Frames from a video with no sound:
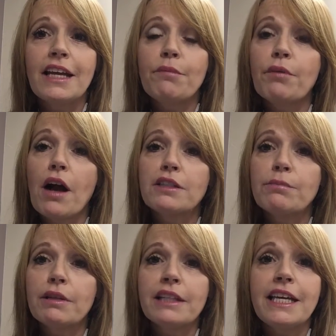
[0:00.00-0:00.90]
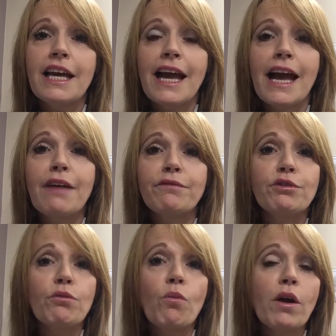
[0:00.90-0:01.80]
and approximately a half
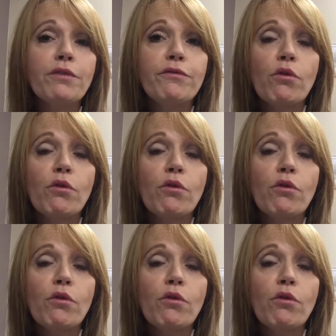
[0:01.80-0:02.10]
to 1